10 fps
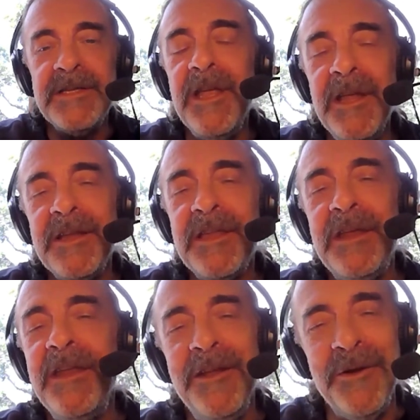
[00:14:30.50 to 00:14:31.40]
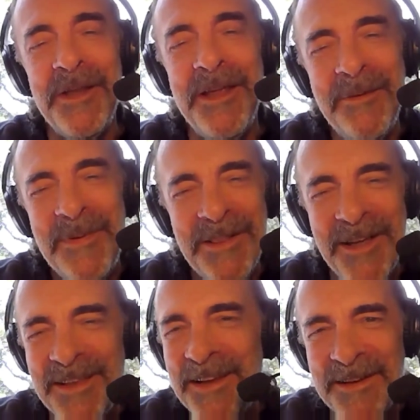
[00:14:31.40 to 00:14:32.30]
it can't be like
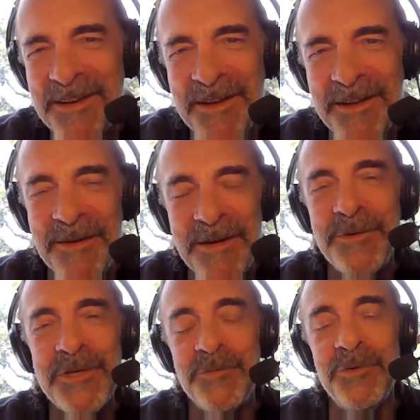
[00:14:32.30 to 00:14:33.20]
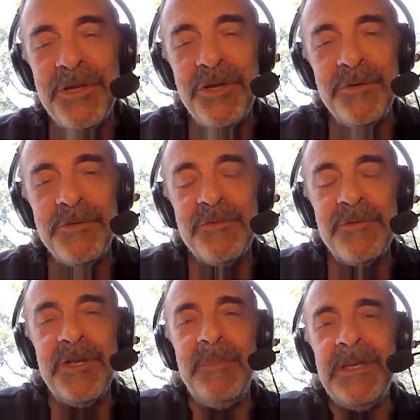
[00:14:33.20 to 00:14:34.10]
that again. It was a
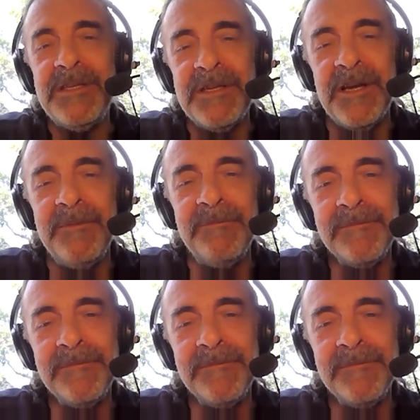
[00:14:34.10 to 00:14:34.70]
really amazing time.